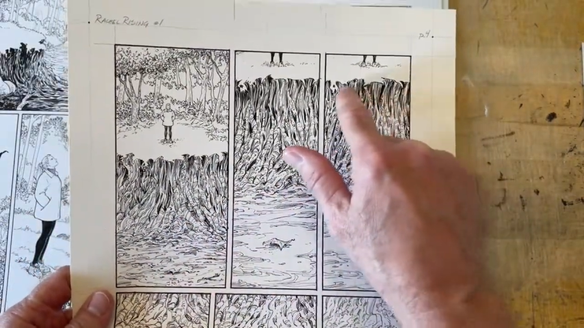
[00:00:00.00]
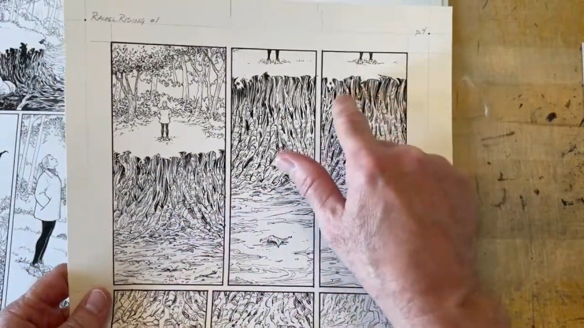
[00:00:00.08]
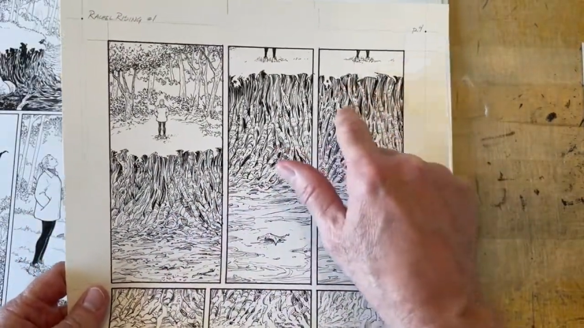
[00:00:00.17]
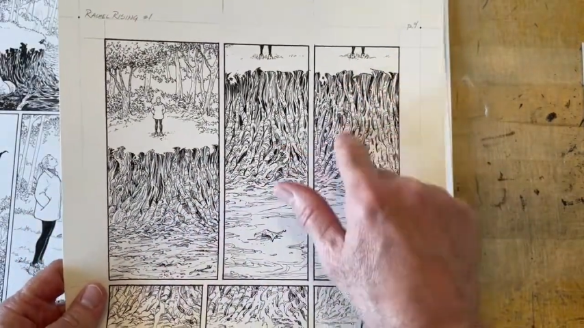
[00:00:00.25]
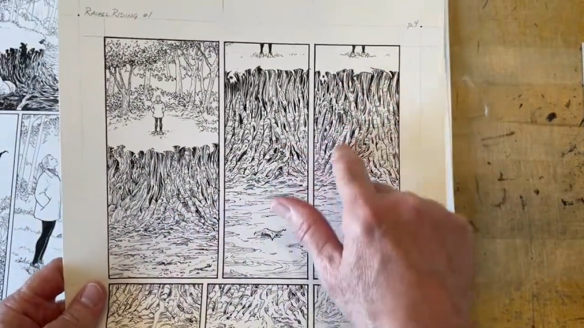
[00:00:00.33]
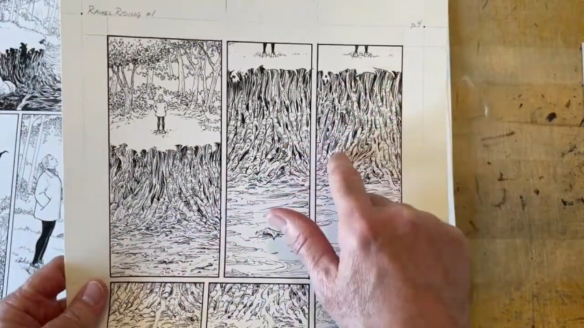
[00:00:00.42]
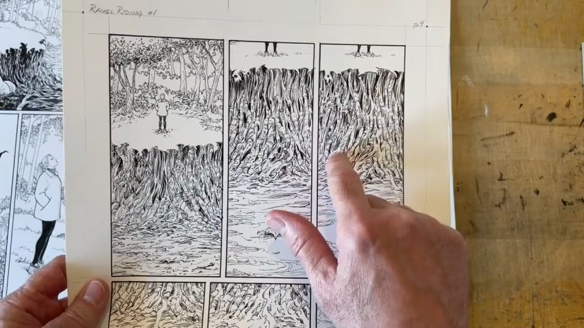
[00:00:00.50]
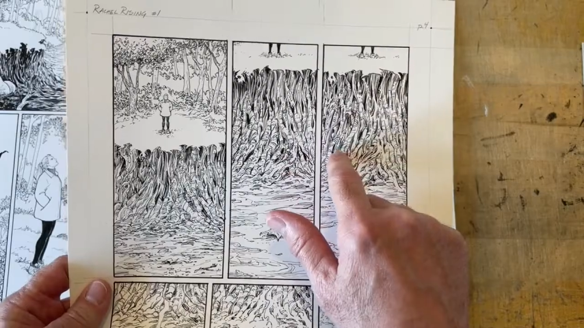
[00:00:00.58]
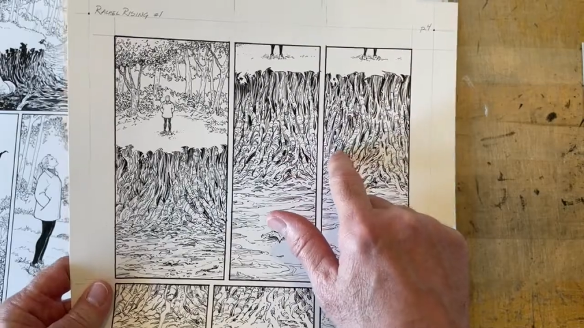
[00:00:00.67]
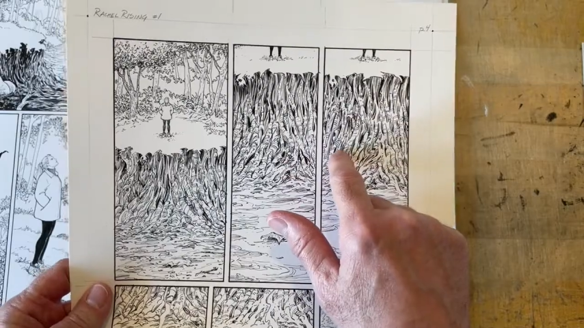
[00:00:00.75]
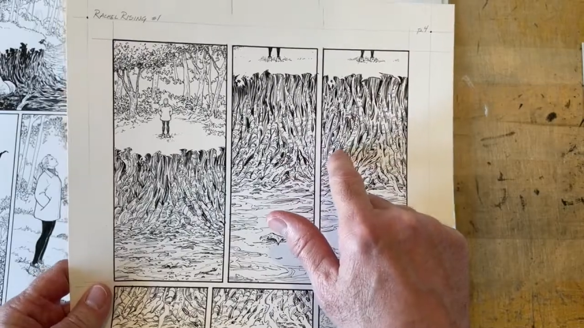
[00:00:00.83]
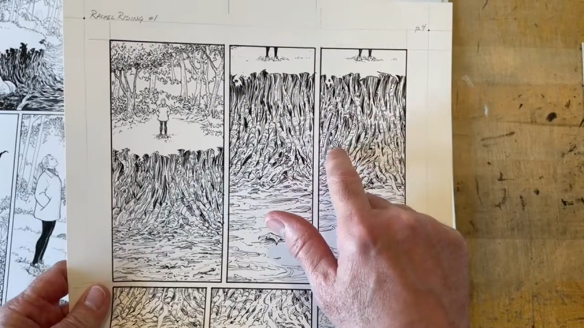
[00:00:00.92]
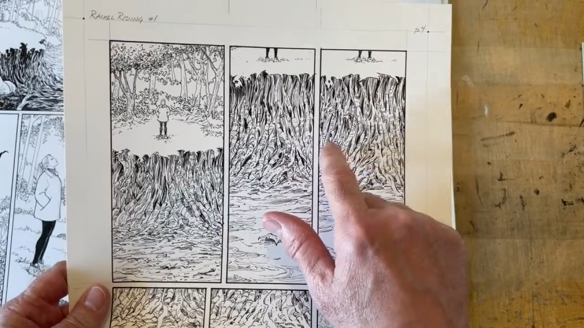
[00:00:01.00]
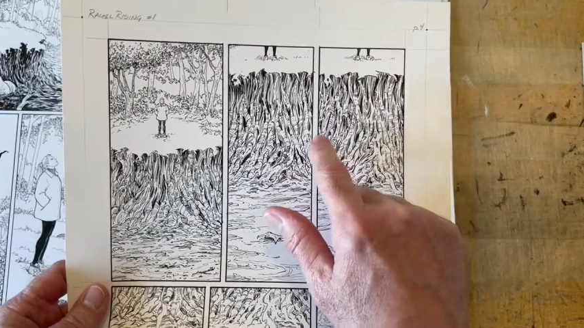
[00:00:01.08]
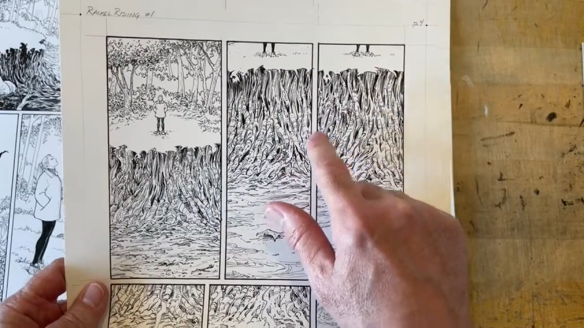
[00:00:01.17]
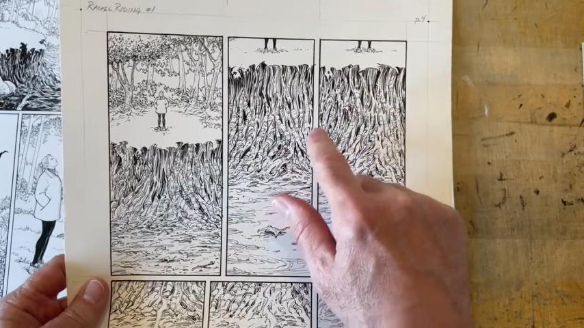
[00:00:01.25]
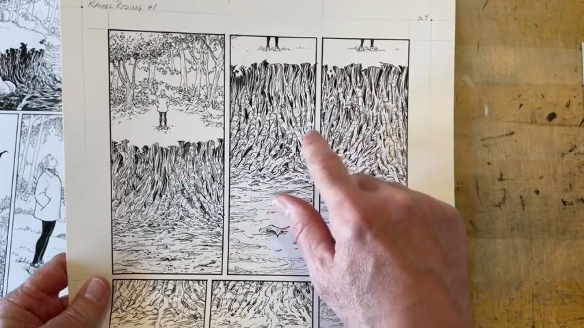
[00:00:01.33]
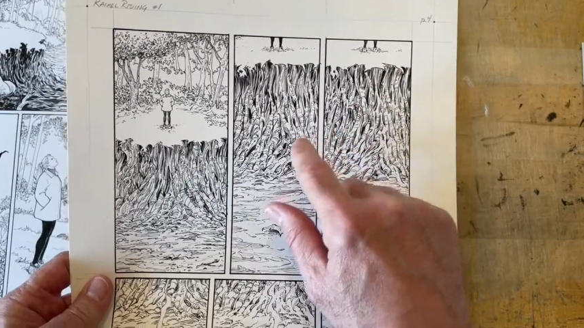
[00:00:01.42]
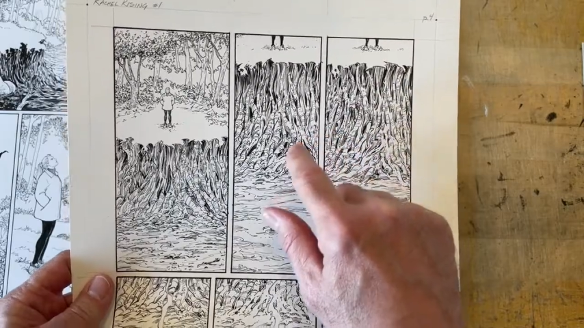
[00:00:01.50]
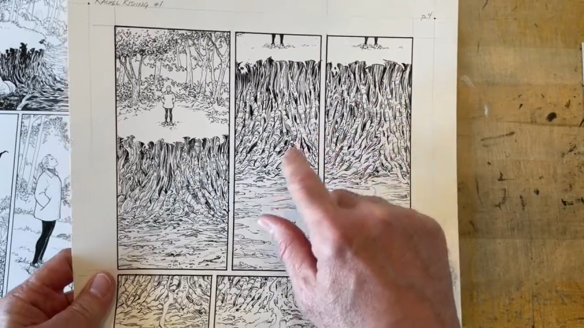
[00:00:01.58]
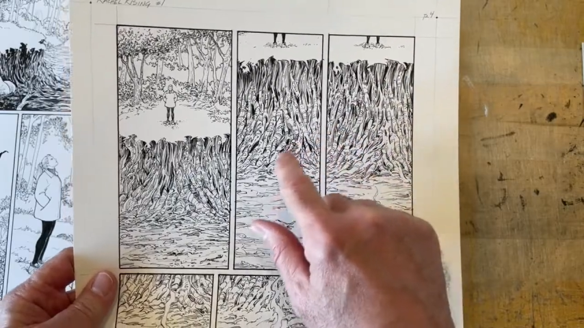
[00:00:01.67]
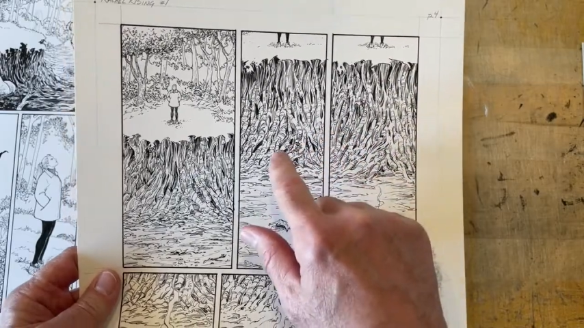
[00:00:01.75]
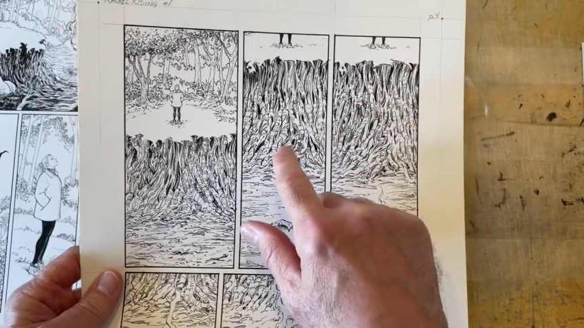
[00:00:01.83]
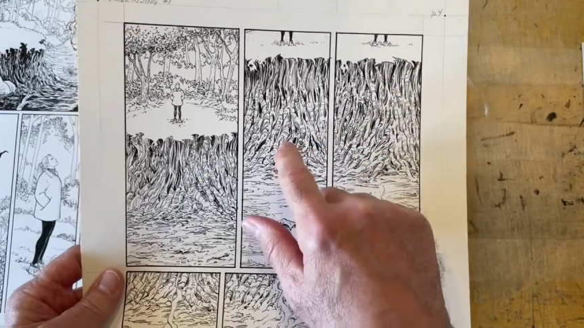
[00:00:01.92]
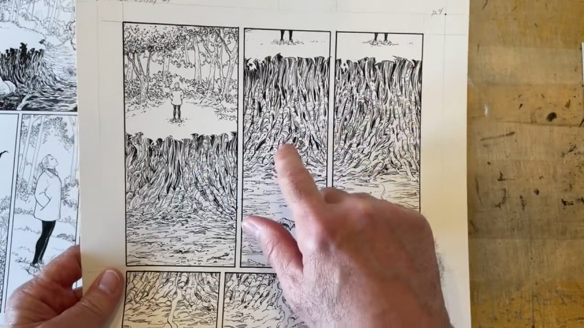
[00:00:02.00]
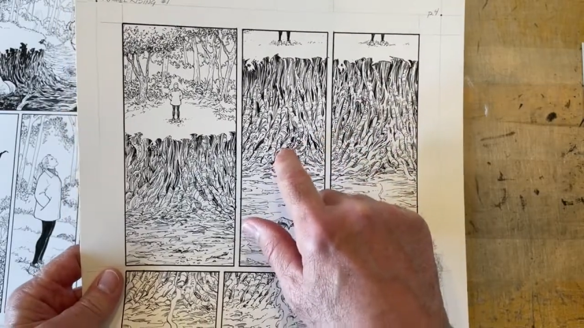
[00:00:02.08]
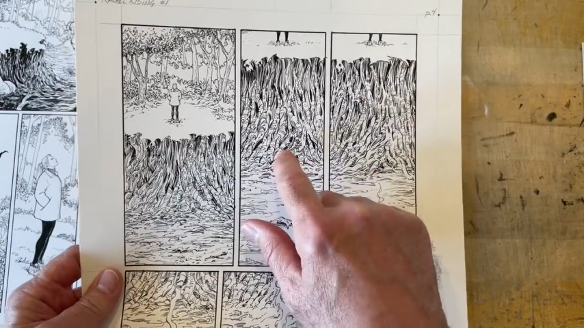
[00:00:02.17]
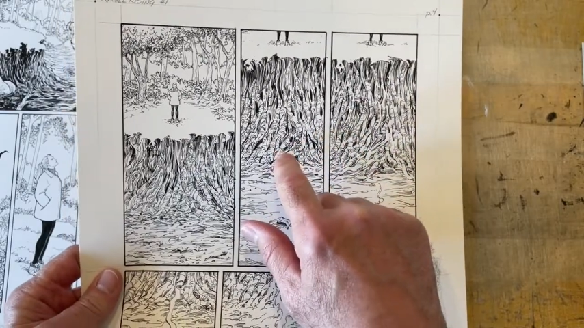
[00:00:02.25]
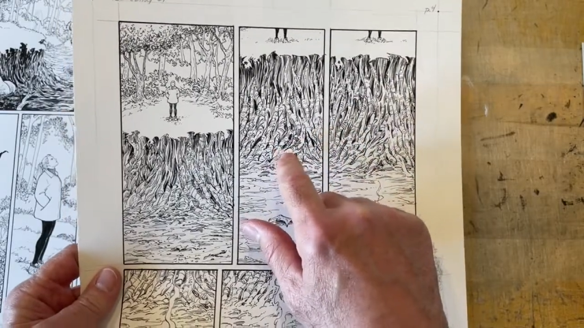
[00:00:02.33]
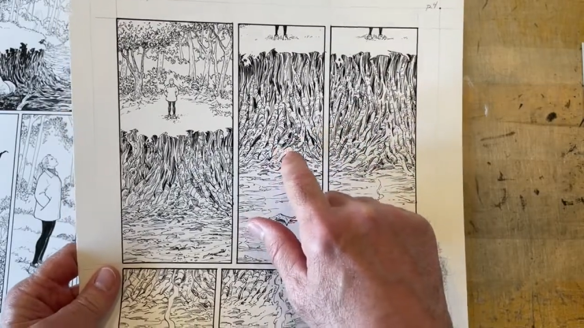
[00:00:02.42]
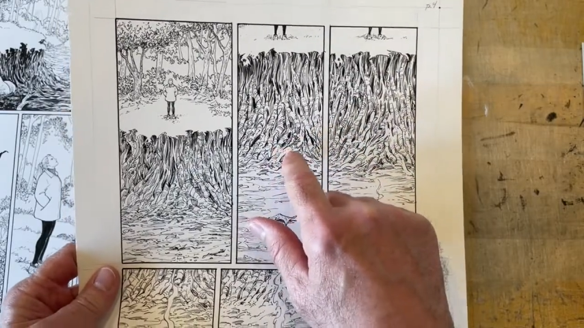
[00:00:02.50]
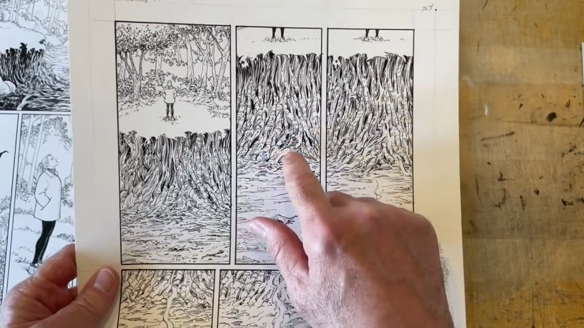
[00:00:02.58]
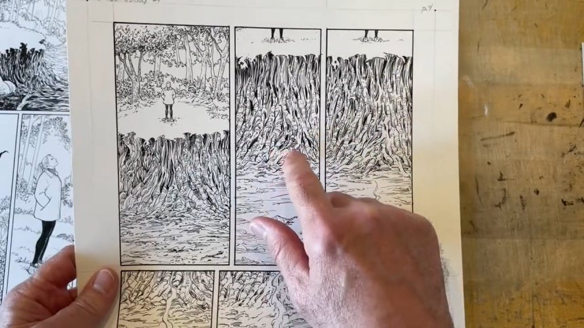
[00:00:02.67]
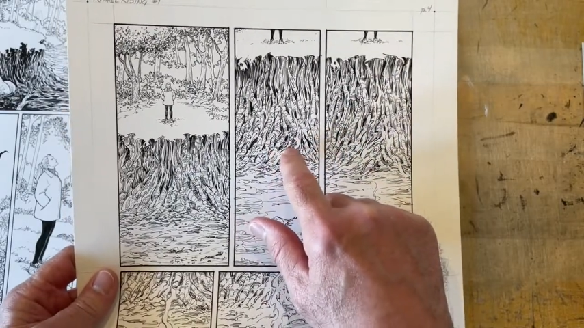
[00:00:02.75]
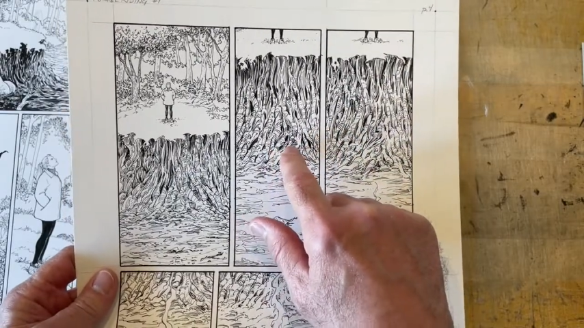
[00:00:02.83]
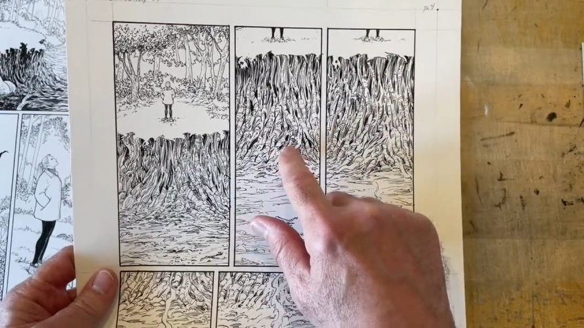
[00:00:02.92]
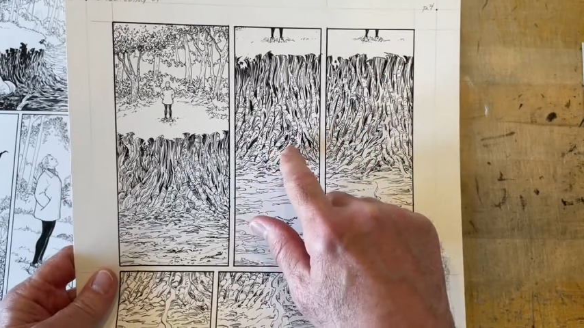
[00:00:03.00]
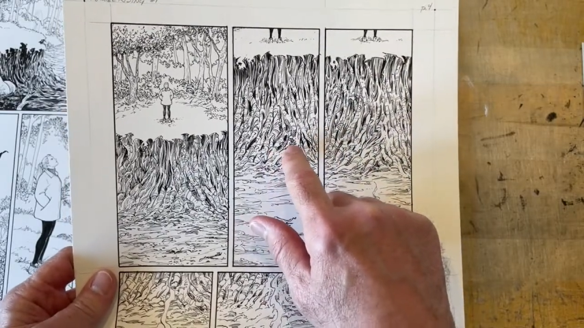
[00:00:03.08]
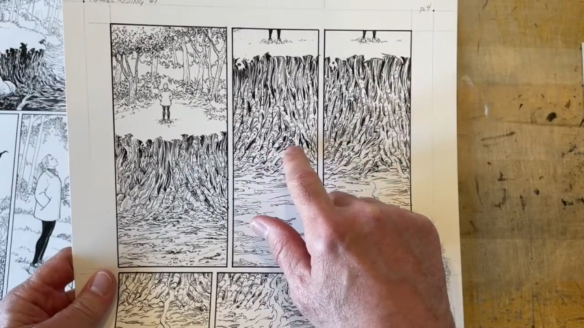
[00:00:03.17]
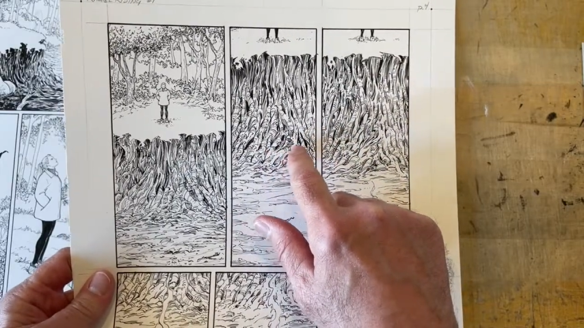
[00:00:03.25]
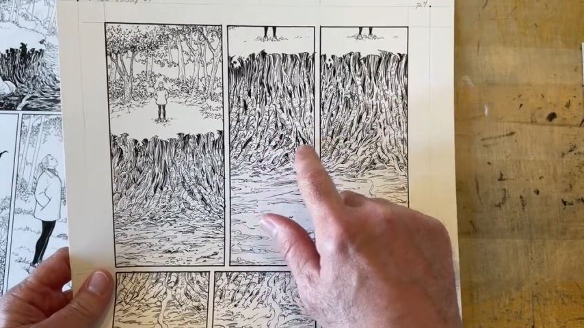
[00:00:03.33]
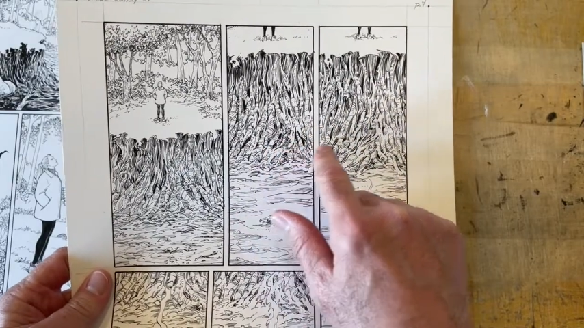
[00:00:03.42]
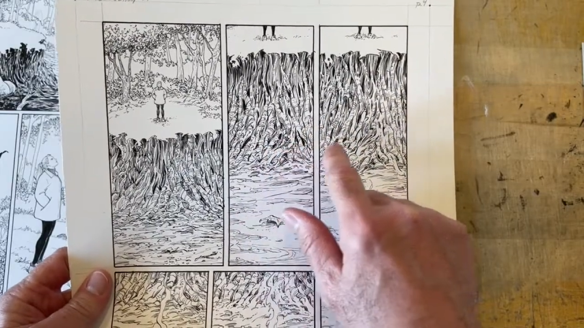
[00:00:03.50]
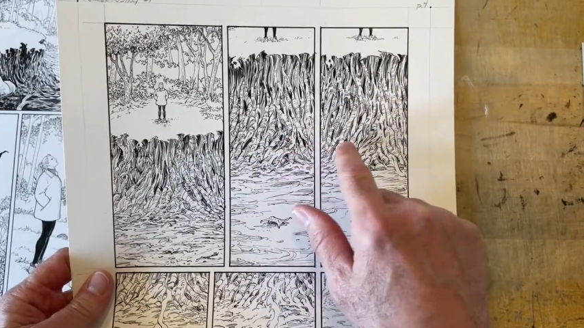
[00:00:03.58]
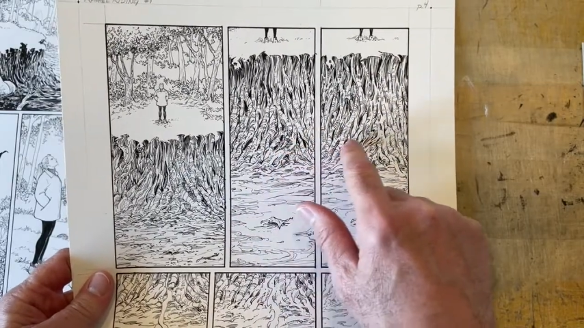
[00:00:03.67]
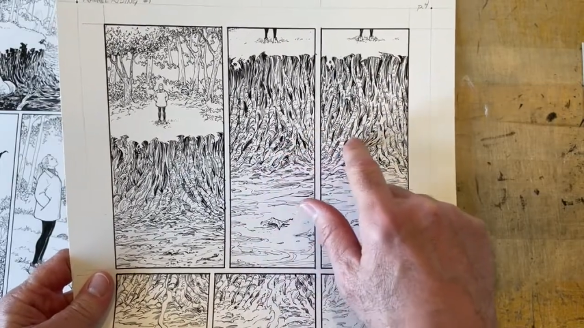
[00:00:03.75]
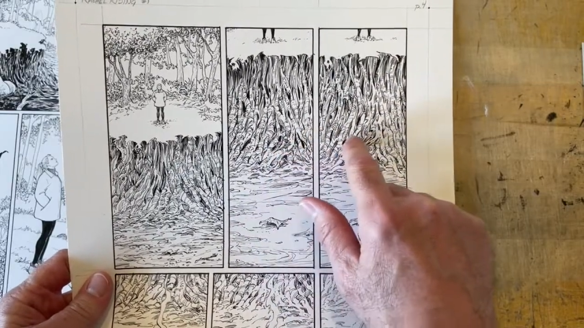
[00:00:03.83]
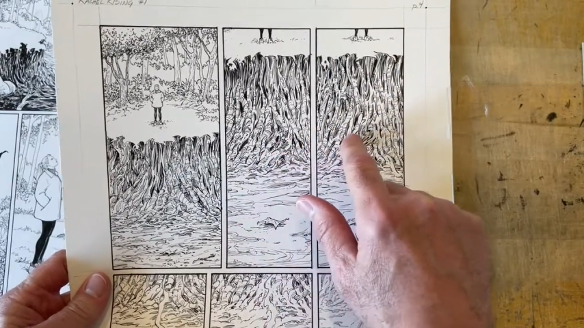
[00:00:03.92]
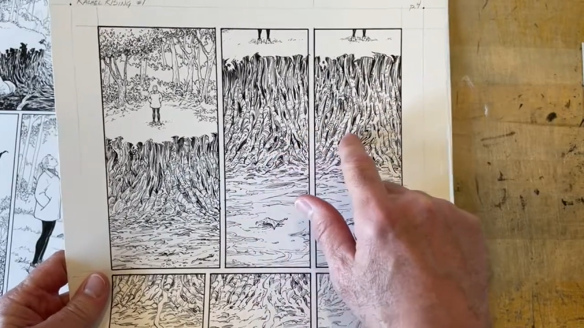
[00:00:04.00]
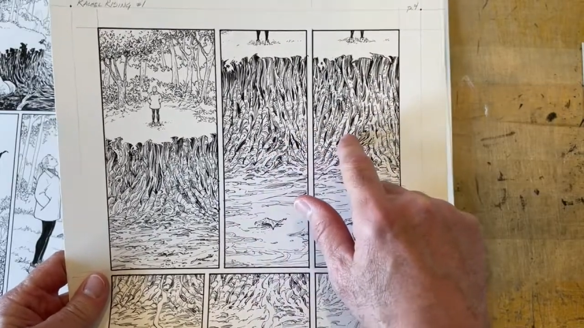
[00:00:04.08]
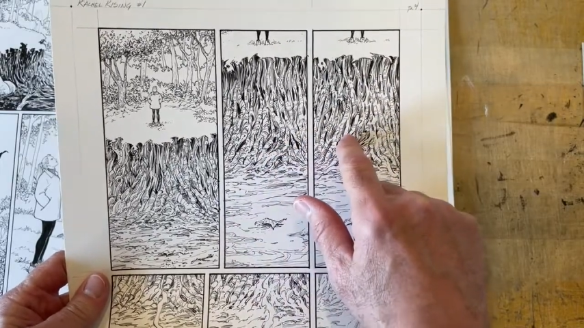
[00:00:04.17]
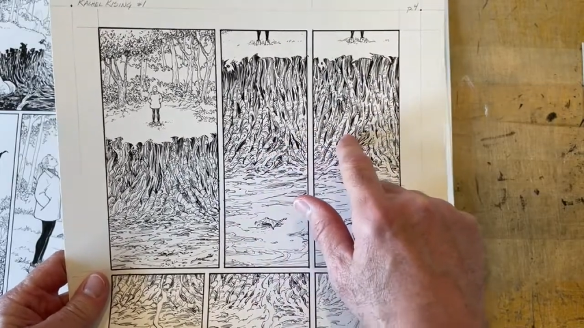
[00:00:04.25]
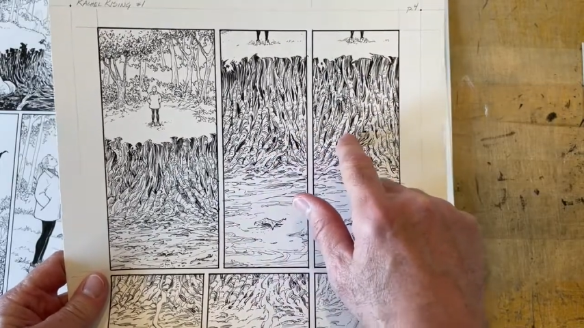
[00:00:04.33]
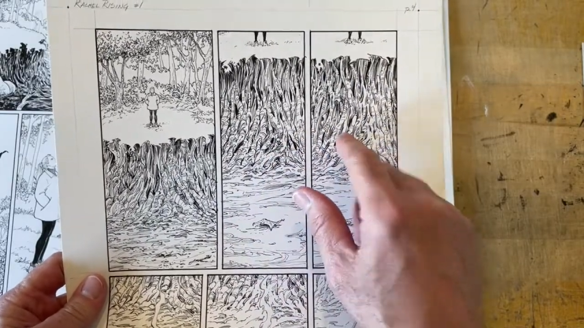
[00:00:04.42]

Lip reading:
Nobody's mouth can be seen.